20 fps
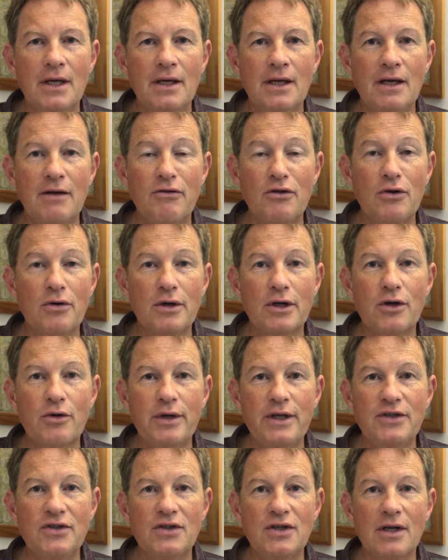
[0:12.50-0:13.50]
If you're a
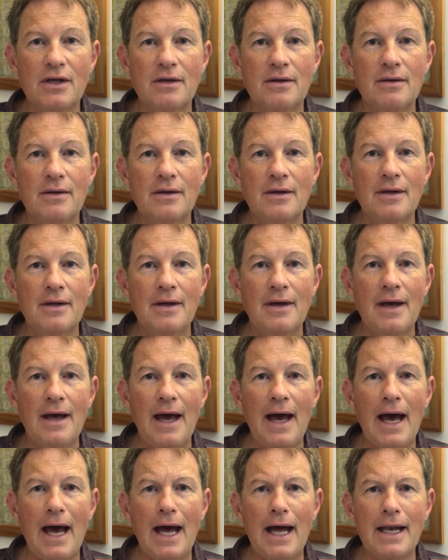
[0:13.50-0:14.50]
Christian
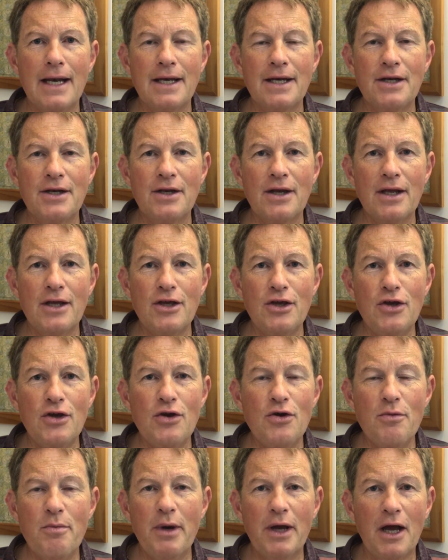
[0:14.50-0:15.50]
and
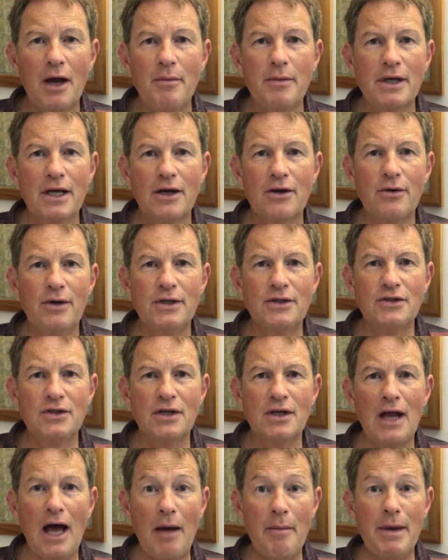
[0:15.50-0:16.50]
you becoming a
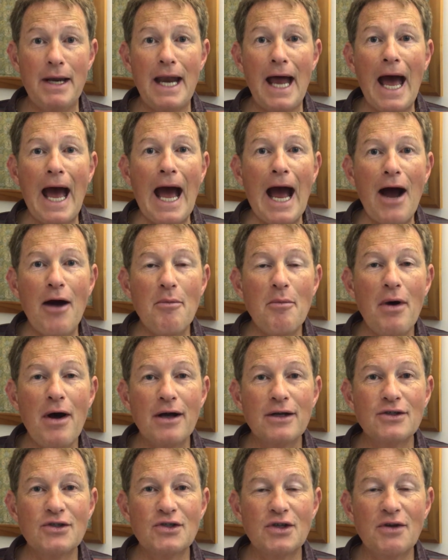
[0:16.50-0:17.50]
Christian, I mean, how
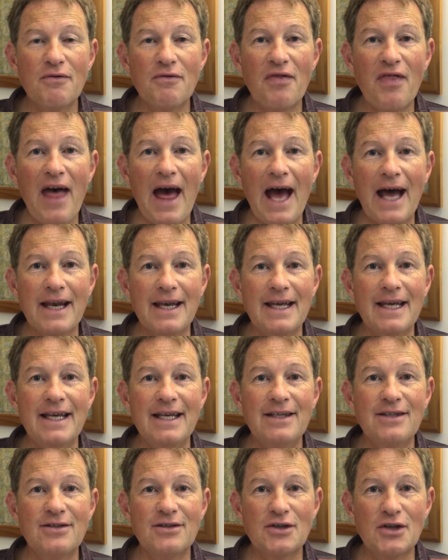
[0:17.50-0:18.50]
much of that
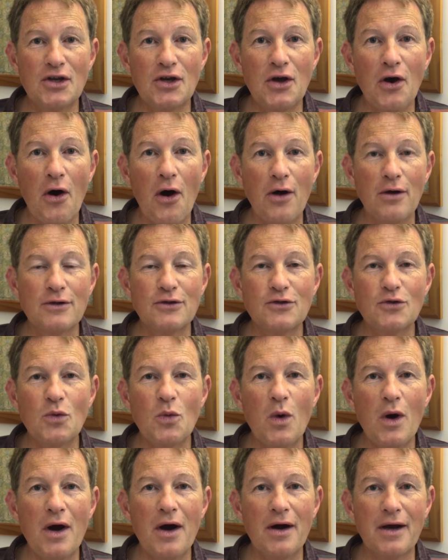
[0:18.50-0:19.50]
is God's
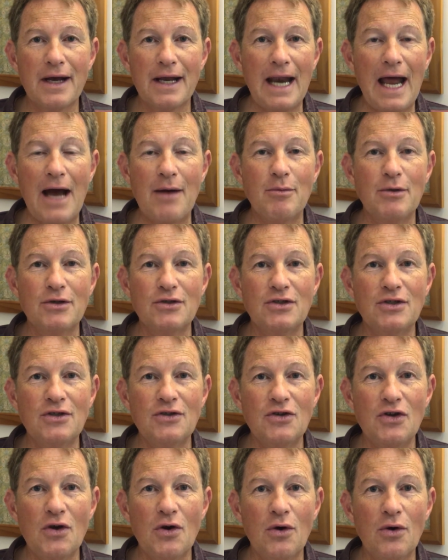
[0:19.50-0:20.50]
work and how much is
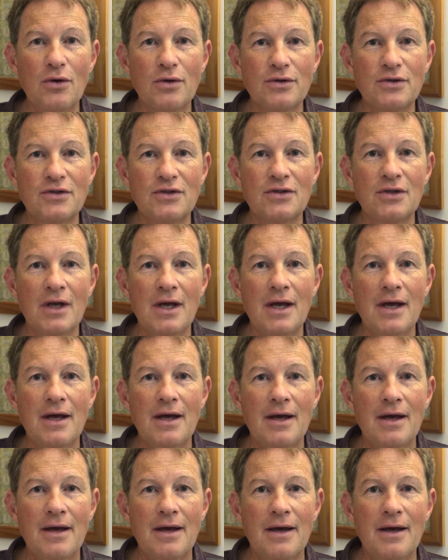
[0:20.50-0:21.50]
yours?
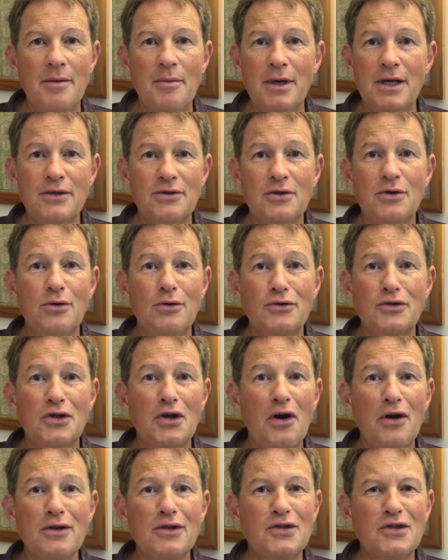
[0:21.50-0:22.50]
Because, of course,
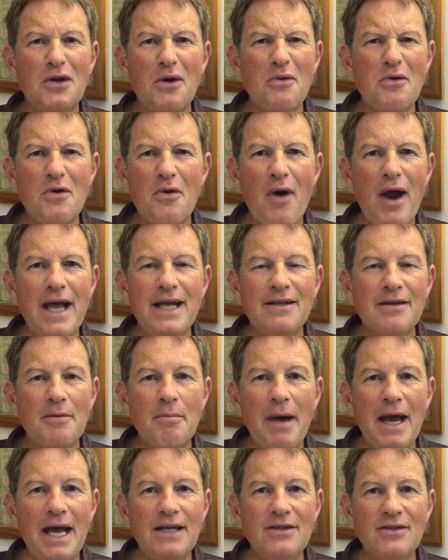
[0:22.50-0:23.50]
God's so great,
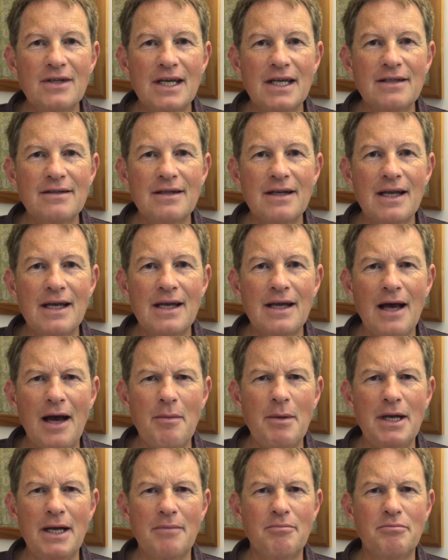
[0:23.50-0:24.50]
amazing, isn't he? I
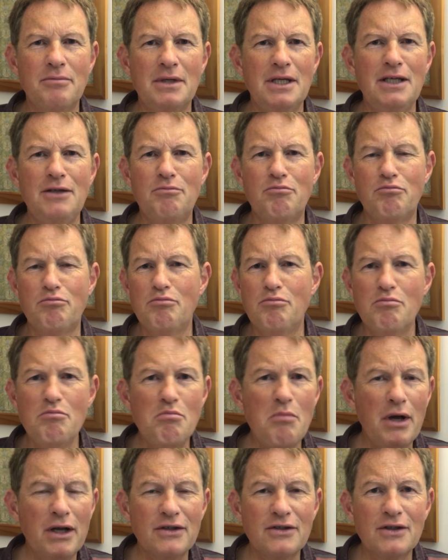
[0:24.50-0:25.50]
mean, he
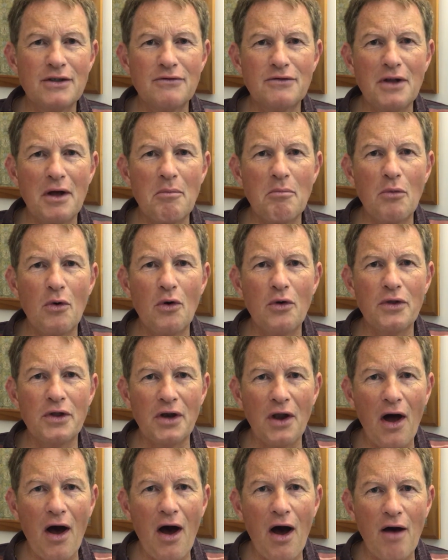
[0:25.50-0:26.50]
must have done more than
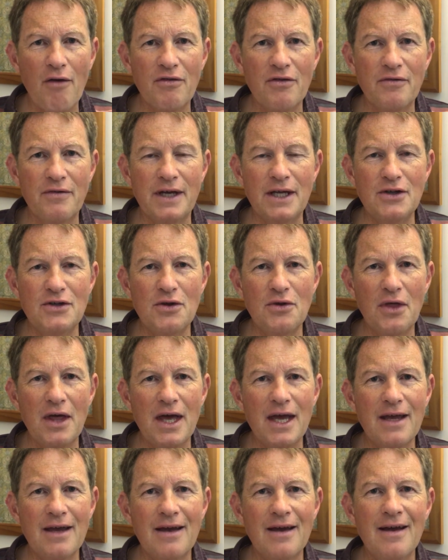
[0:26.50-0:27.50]
half of it, do you
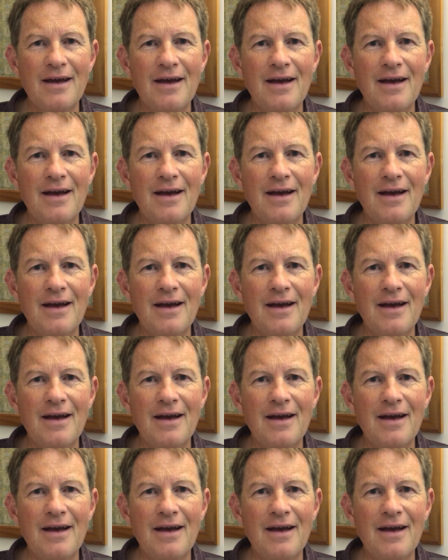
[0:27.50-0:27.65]
think?